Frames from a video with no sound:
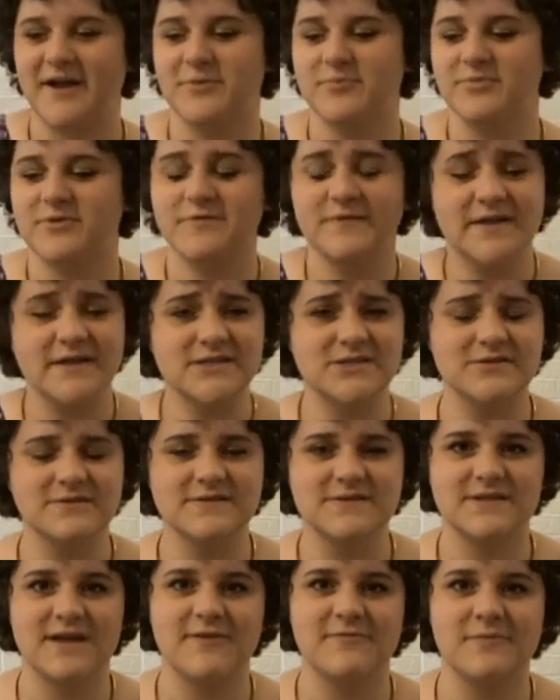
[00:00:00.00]
professional
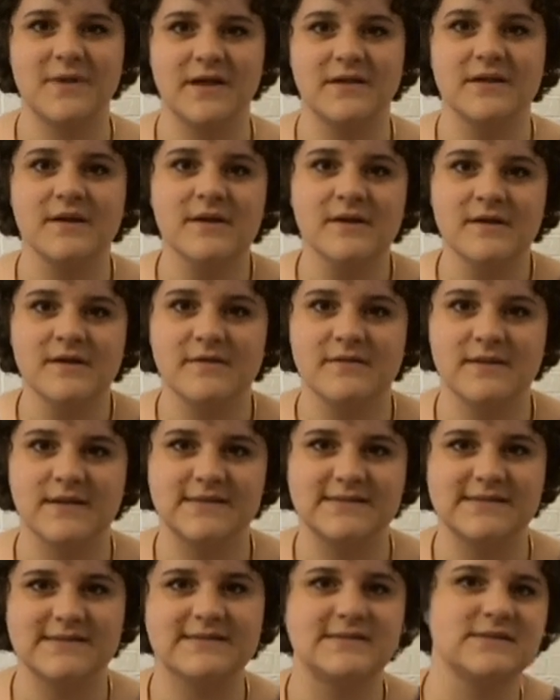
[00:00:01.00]
stuff, but
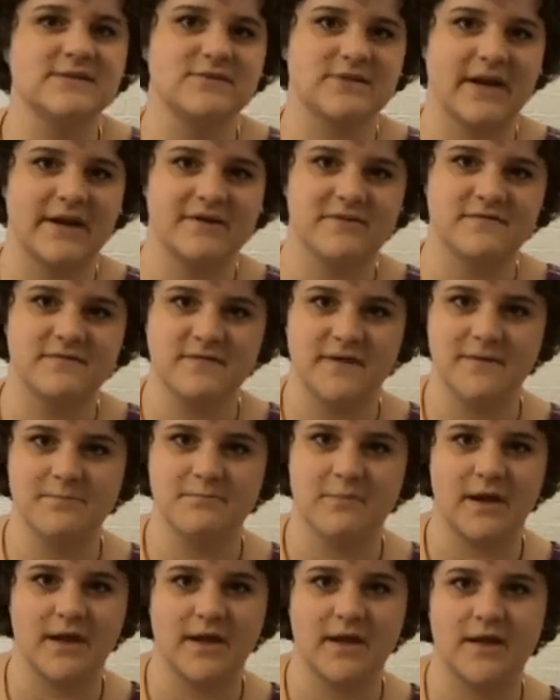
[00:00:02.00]
things that still kind of fit
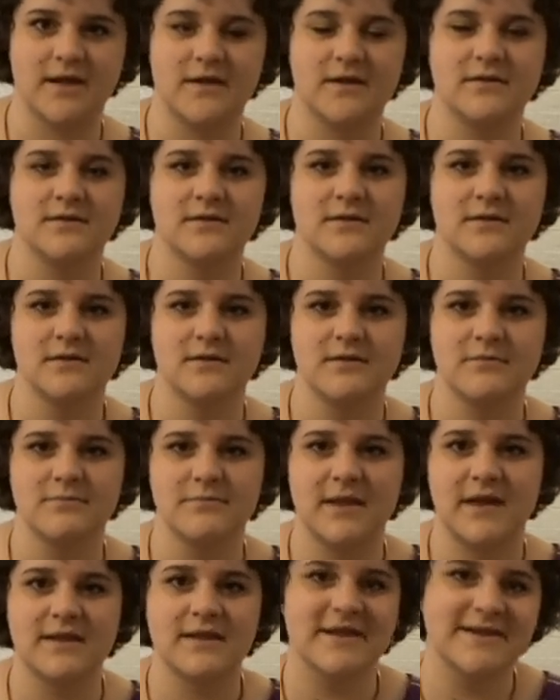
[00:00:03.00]
my
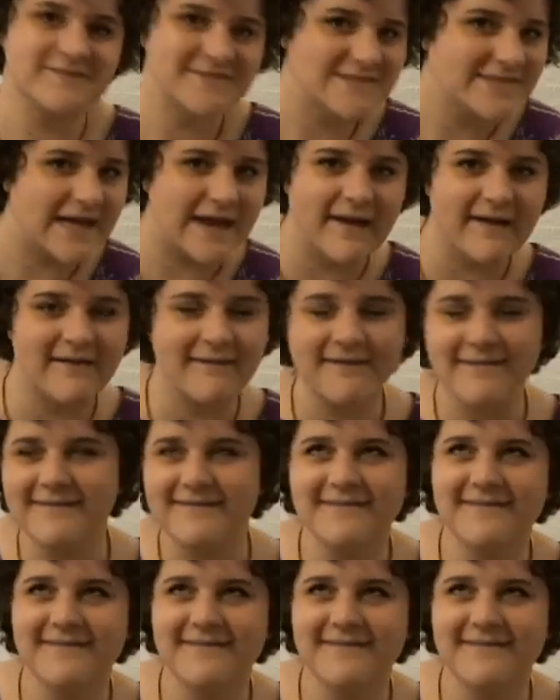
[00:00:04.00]
lifestyle.